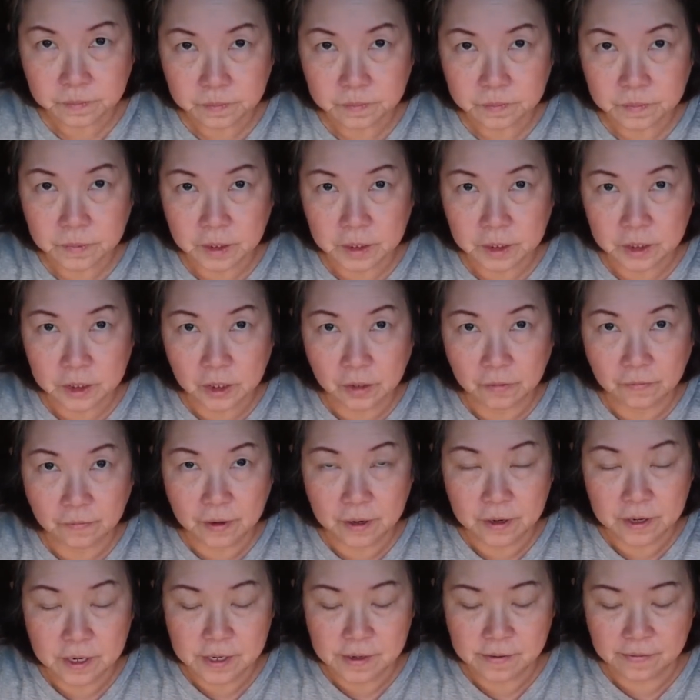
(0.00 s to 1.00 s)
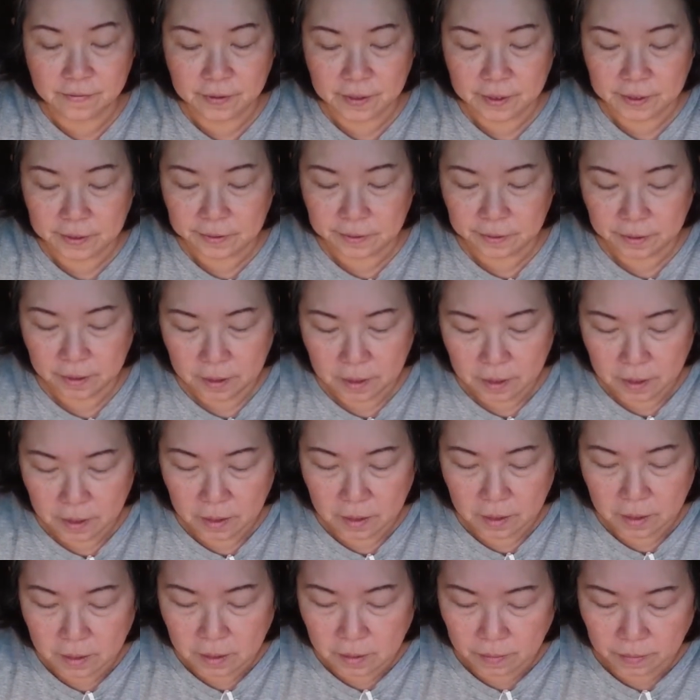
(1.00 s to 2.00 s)
It's not very even,
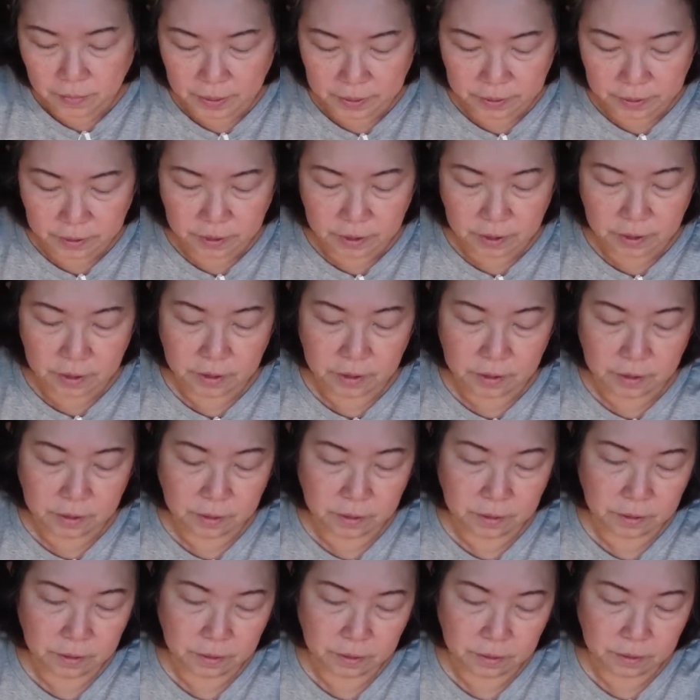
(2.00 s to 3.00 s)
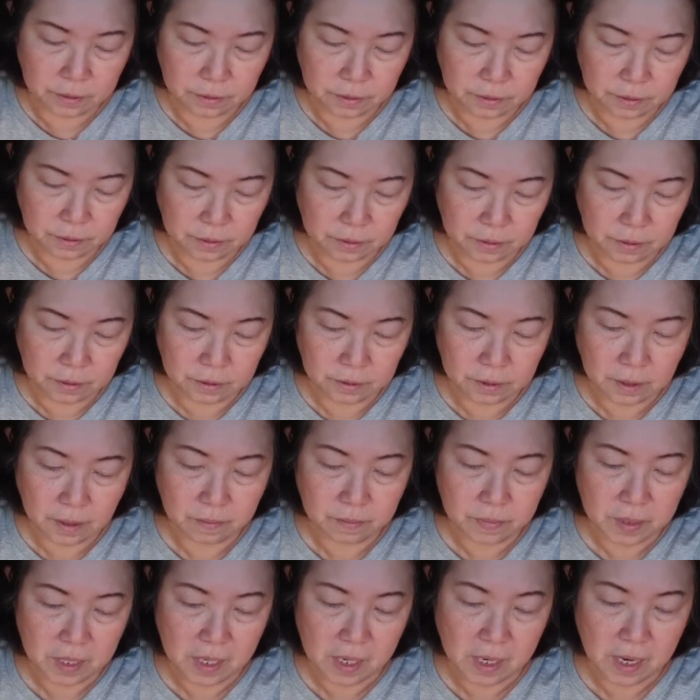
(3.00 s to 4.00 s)
but
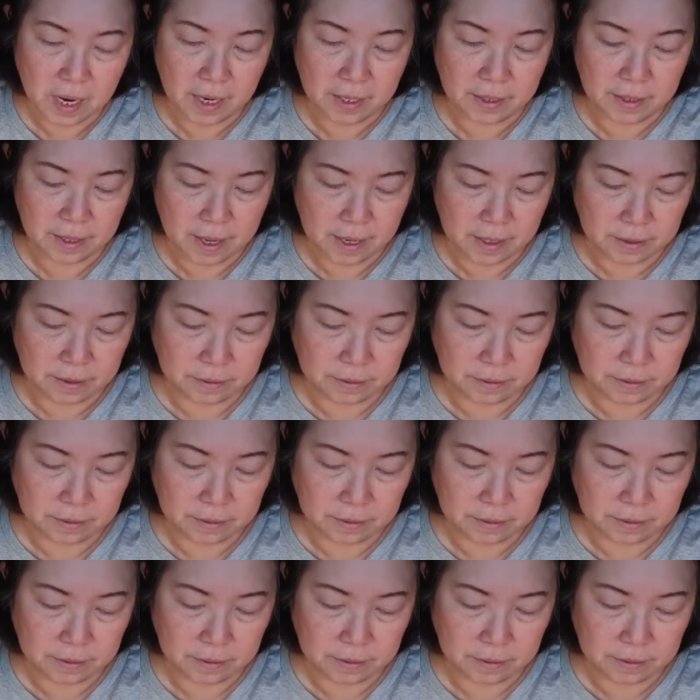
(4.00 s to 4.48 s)
something like that.